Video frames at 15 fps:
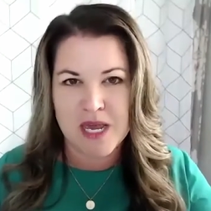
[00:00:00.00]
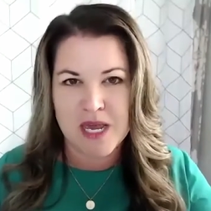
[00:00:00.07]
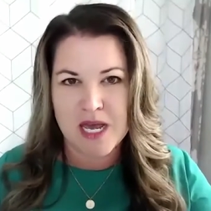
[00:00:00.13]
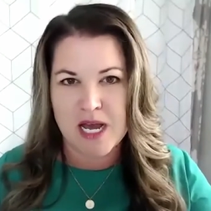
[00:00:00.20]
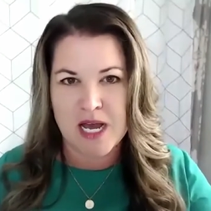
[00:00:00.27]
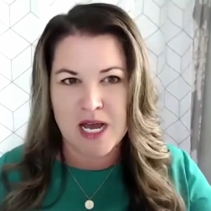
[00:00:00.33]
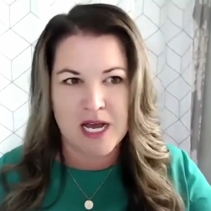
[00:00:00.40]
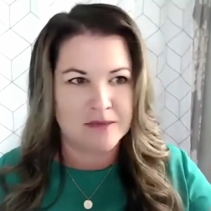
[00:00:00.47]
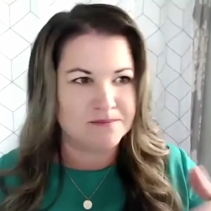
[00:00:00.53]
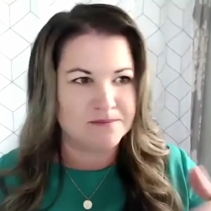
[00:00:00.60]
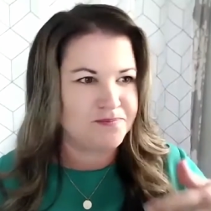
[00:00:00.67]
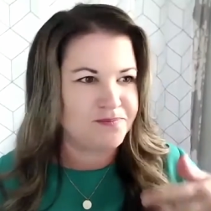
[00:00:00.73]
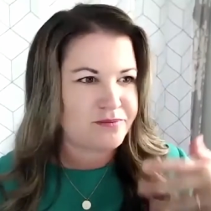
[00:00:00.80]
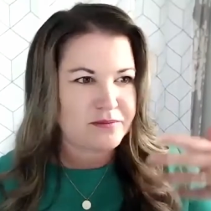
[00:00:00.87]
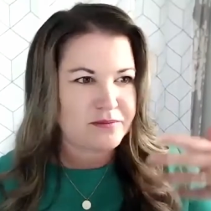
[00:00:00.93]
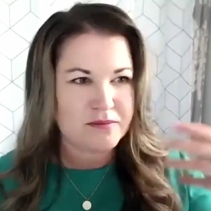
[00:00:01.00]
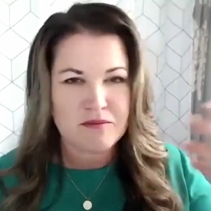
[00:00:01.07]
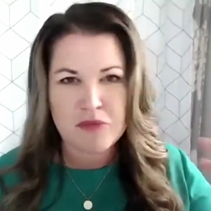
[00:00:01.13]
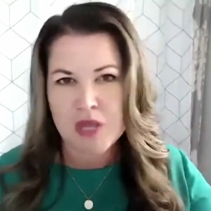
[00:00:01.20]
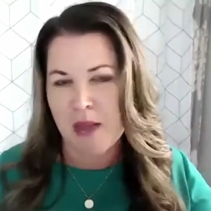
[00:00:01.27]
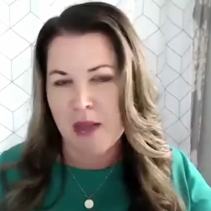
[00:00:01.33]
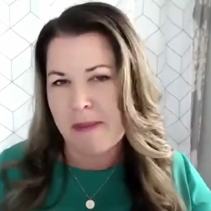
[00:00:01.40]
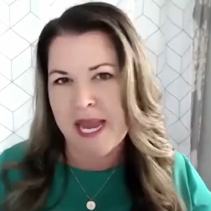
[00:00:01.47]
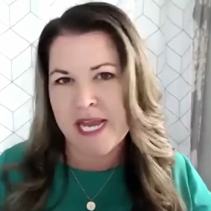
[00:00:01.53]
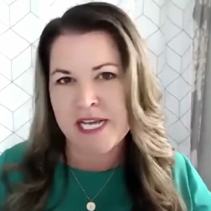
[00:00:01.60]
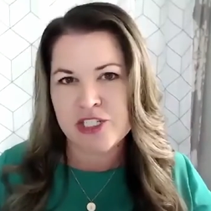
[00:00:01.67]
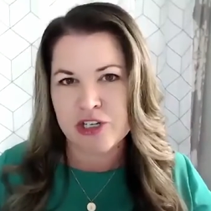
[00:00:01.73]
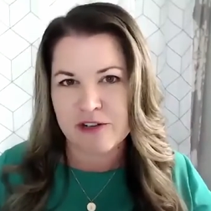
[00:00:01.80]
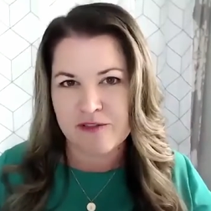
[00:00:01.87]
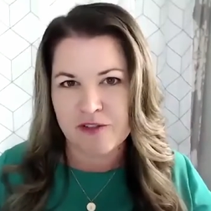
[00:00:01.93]
a
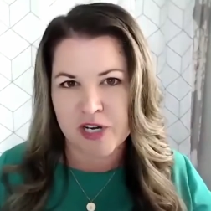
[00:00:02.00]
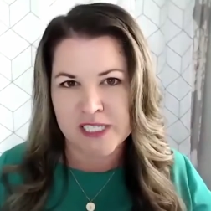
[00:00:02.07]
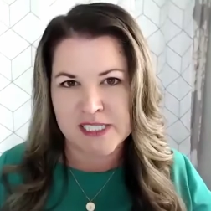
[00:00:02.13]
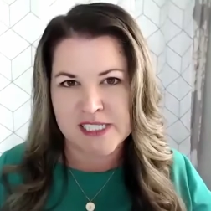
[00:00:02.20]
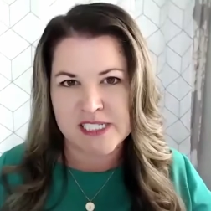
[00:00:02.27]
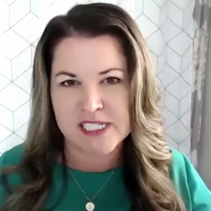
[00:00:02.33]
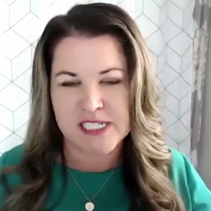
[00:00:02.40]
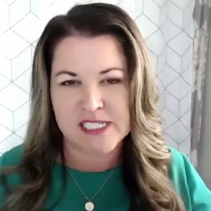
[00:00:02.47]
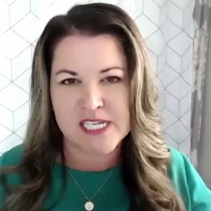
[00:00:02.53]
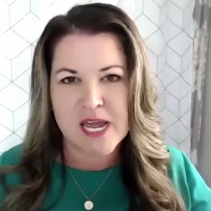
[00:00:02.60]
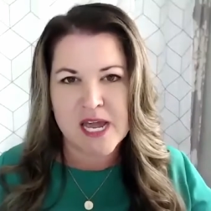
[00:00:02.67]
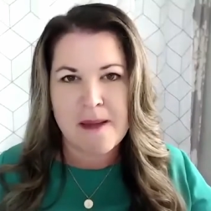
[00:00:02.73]
painter, for instance,